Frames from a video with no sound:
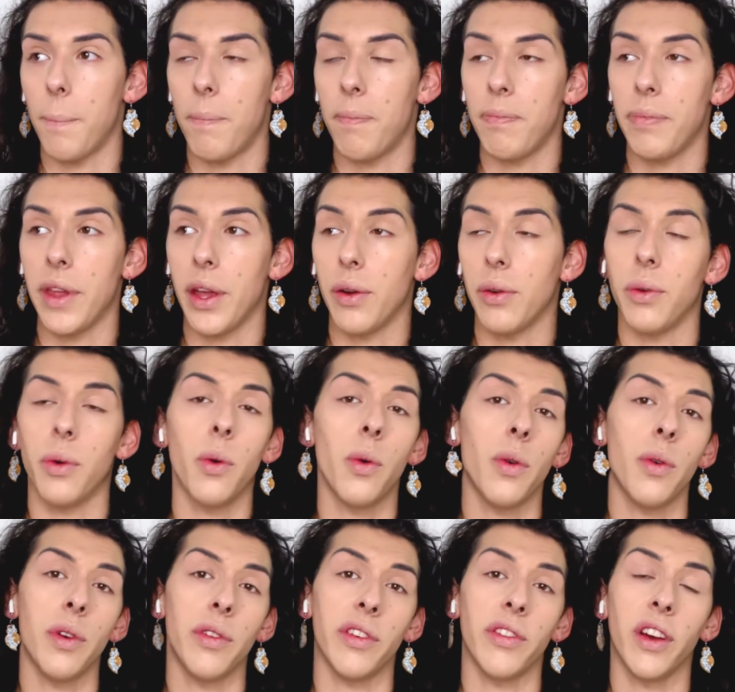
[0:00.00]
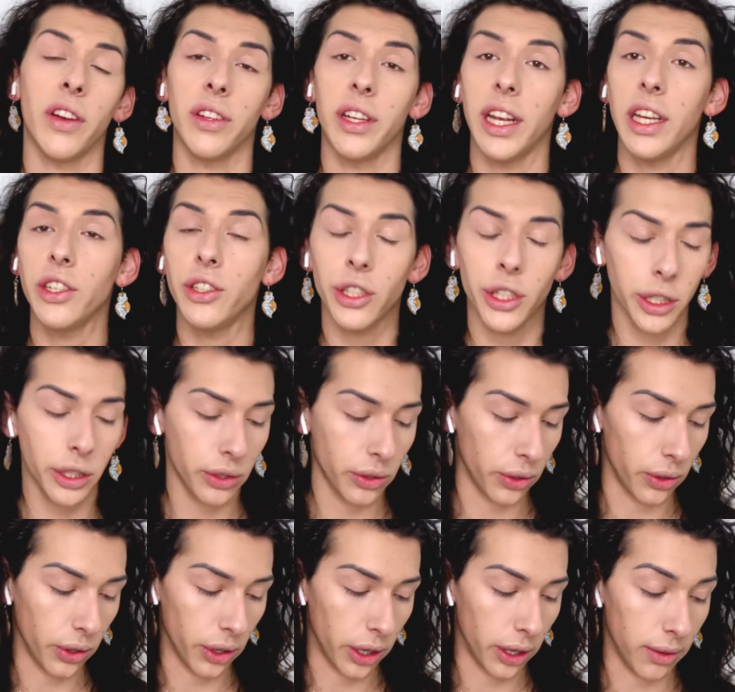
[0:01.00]
Now, with a foundation
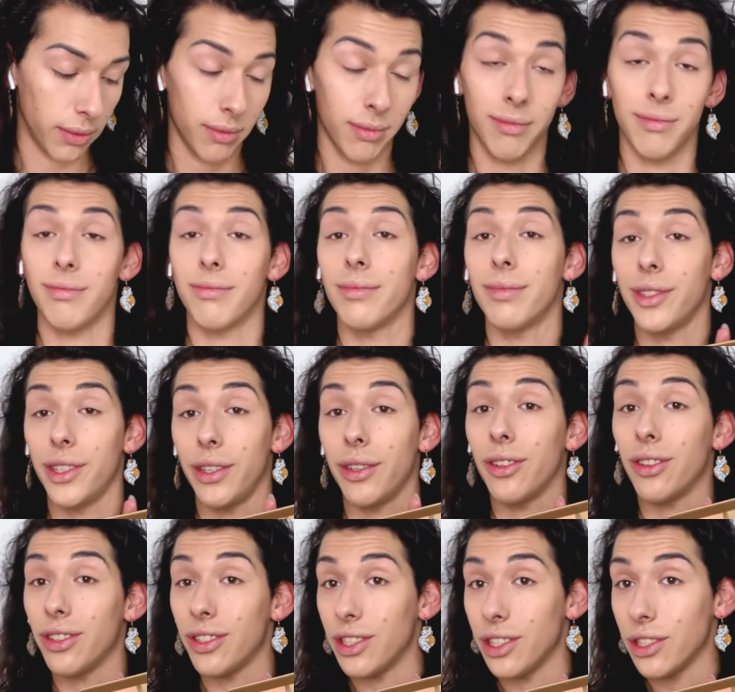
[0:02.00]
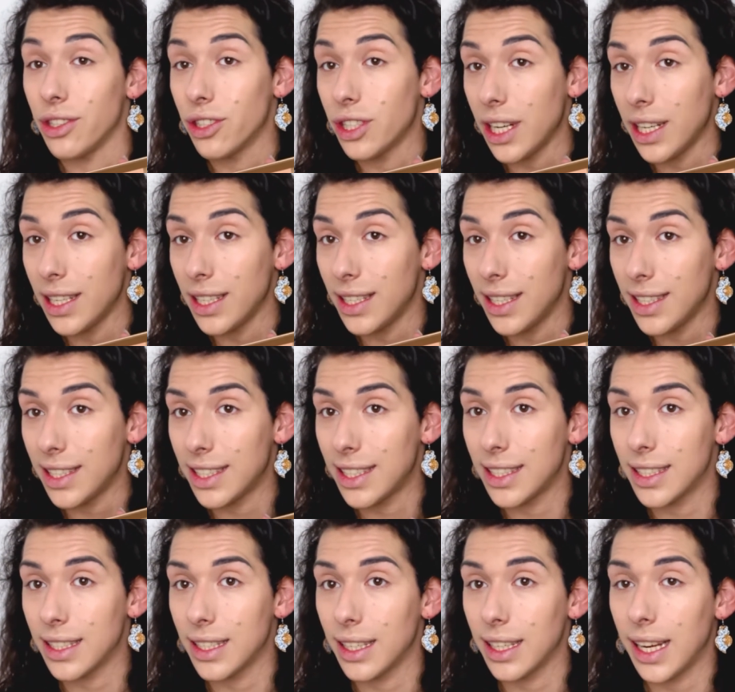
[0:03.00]
or the conceal shade in
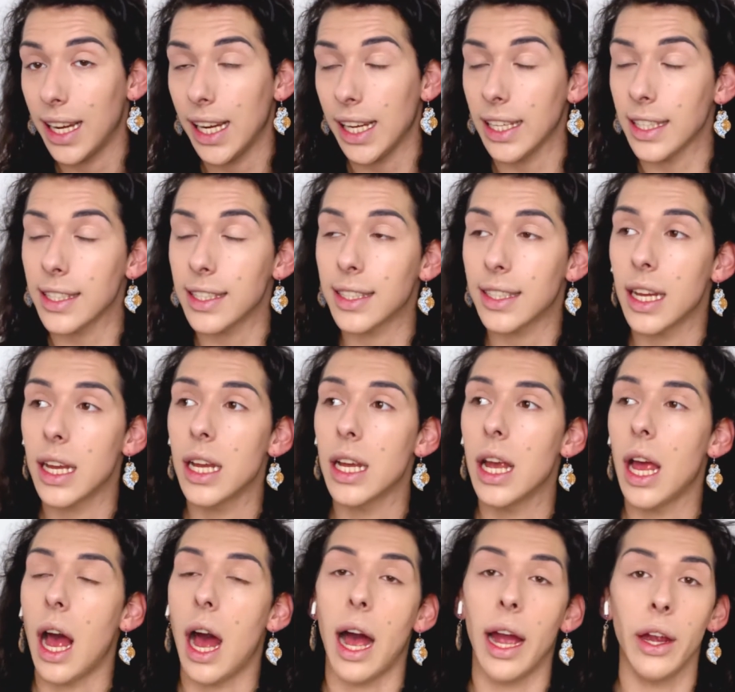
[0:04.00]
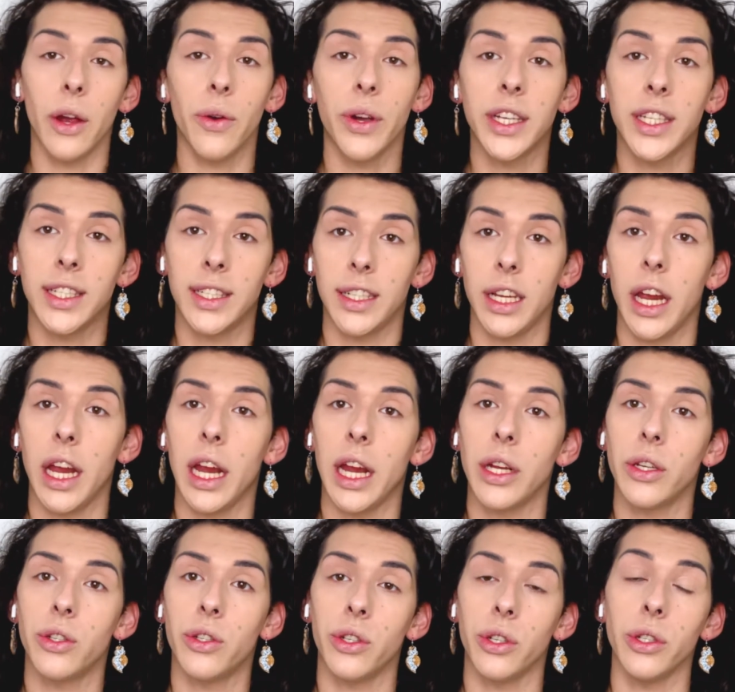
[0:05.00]
this case, I always say
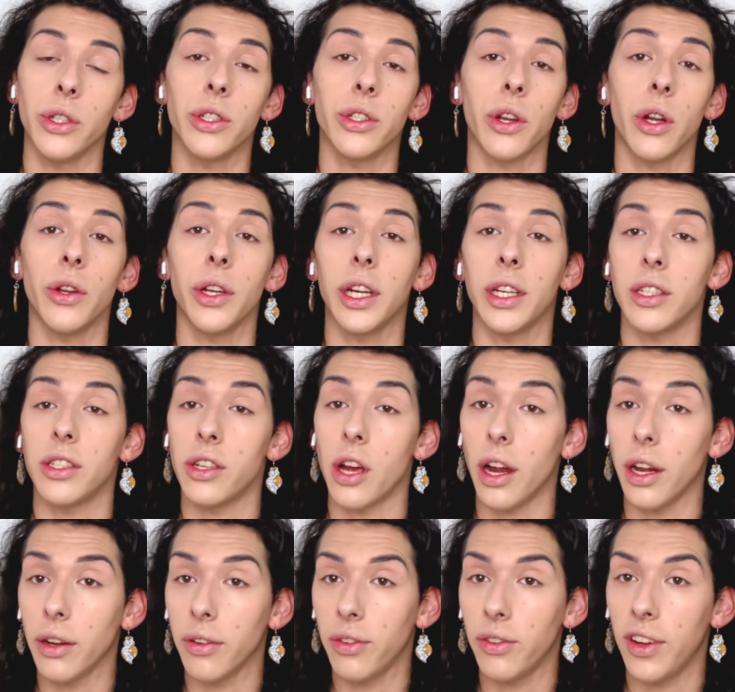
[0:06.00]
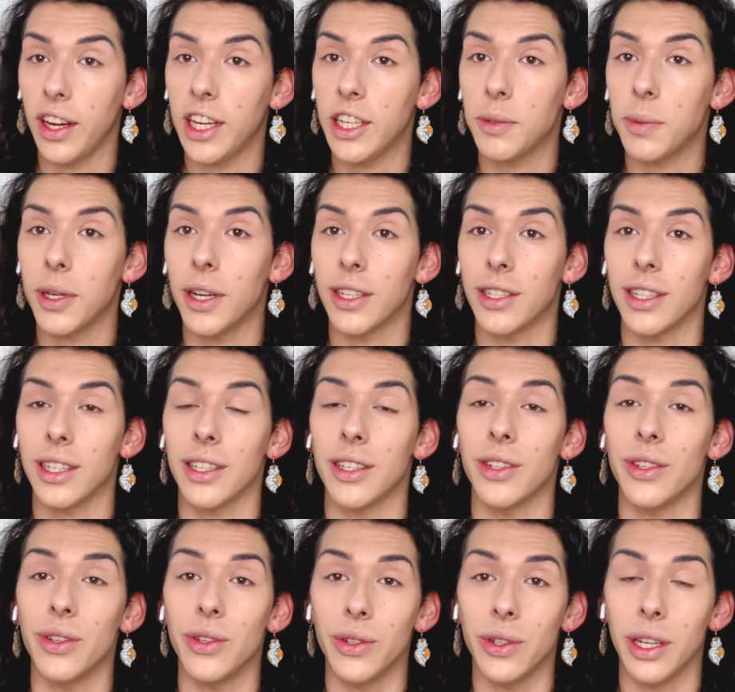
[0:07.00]
to use on the entire face because it
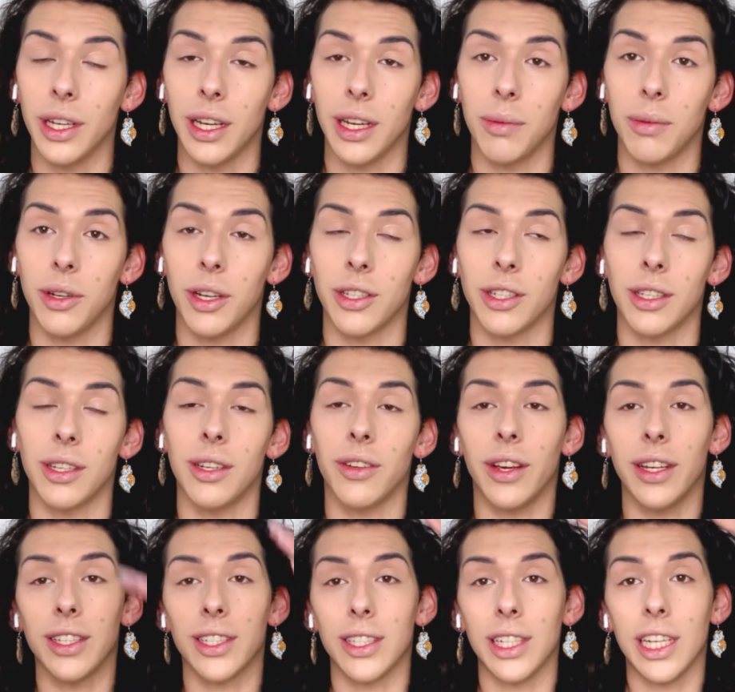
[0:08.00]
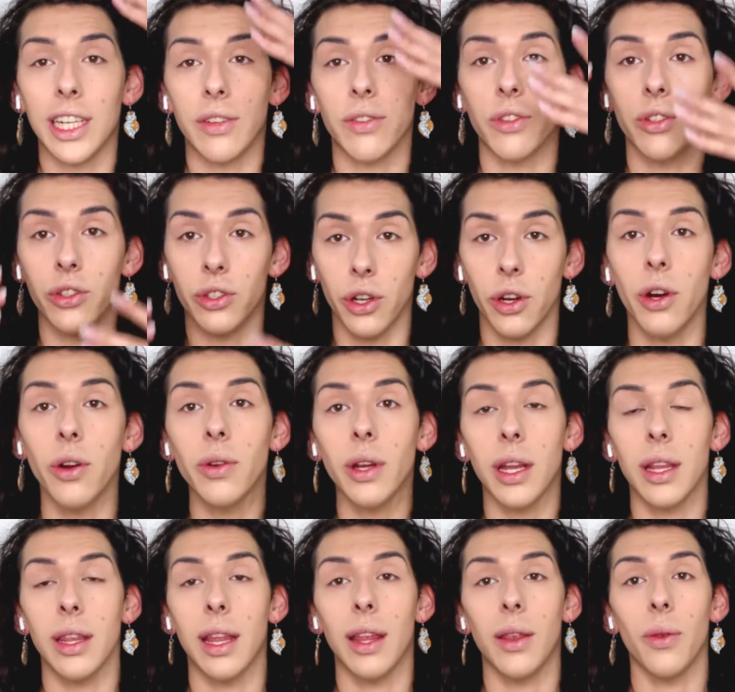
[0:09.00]
creates an even tone,
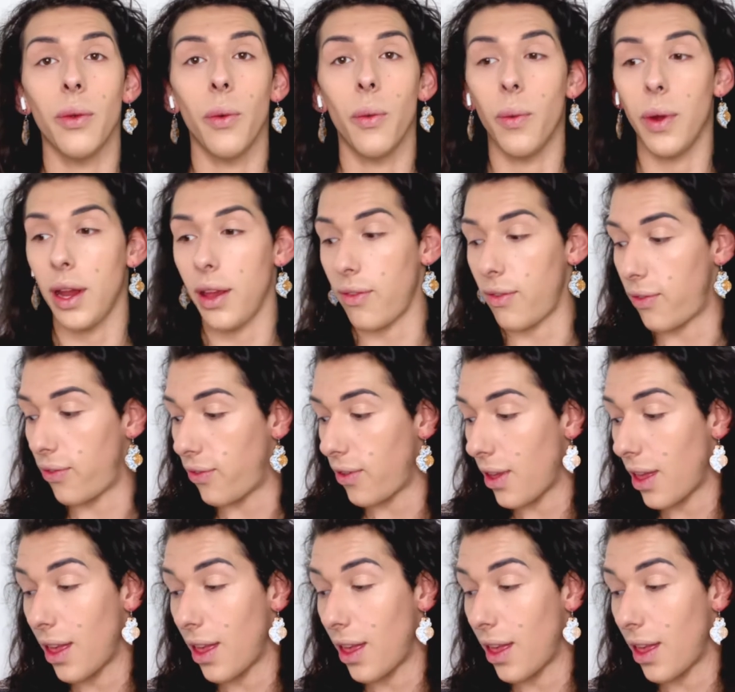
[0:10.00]
and then with,